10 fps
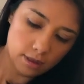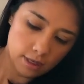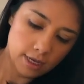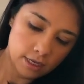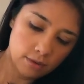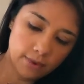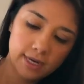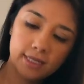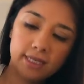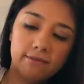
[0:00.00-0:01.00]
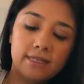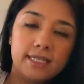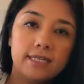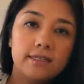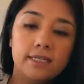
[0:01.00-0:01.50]
And you want to leave it
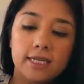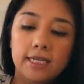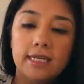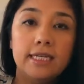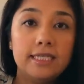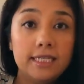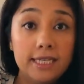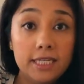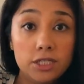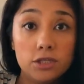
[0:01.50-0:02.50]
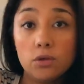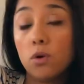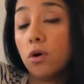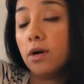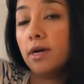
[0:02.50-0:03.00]
tilted in a dish
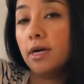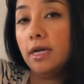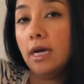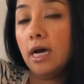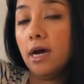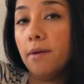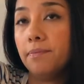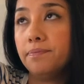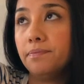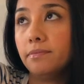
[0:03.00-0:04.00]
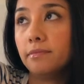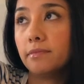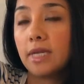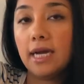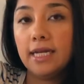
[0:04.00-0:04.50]
or on
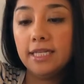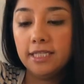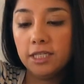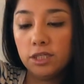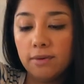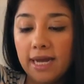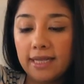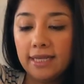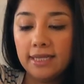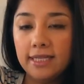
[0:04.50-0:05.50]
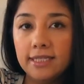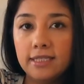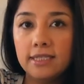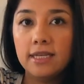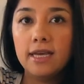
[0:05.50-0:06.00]
a dish rack like this.